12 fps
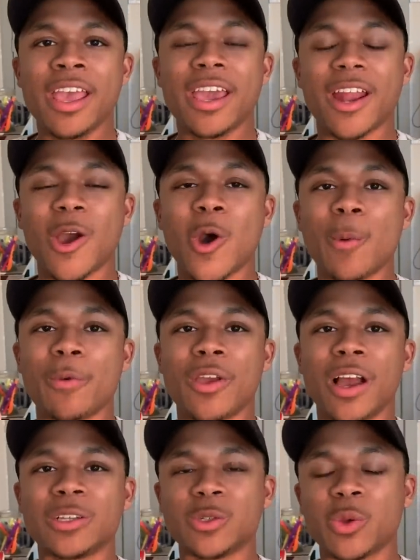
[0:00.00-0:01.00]
And I hope you
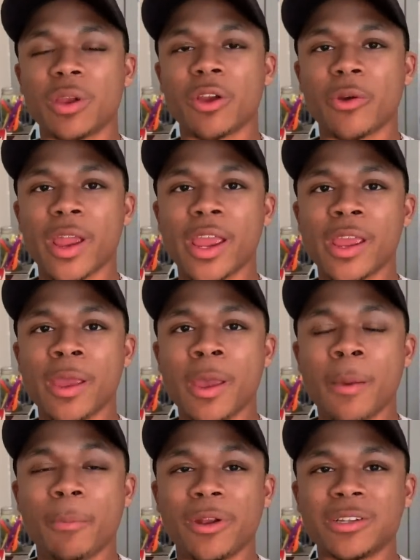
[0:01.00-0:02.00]
guys are doing great.
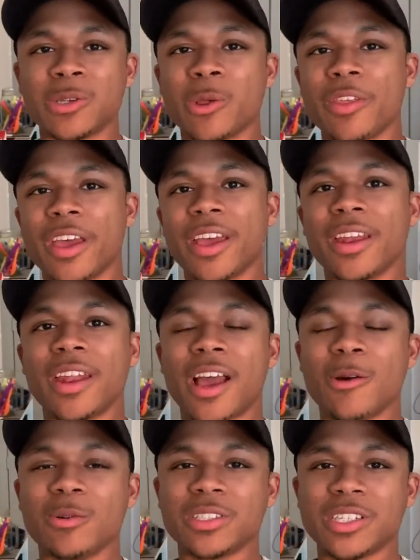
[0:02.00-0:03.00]
But until then,
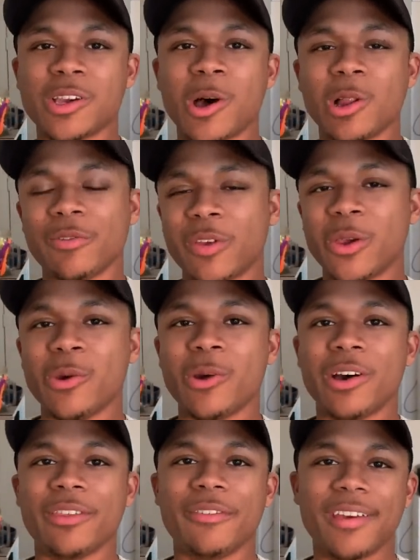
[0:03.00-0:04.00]
I will see all of you
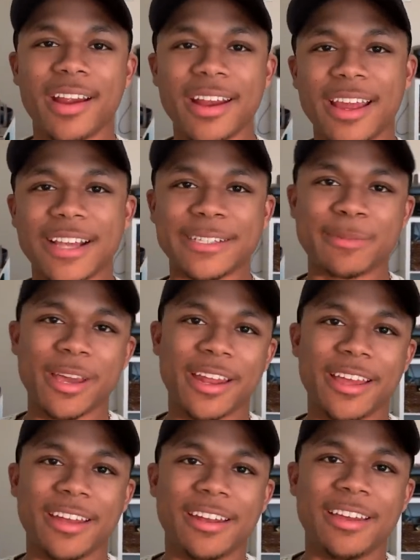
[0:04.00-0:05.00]
on the very next
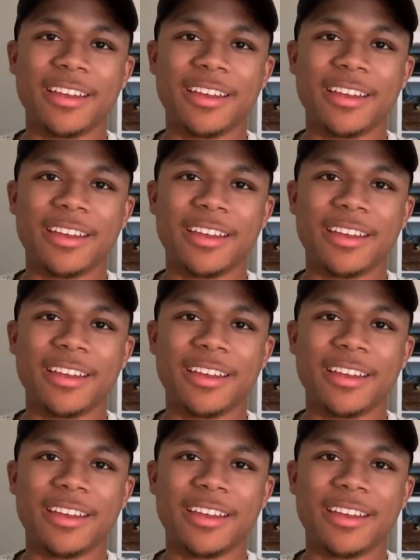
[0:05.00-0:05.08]
MedHead.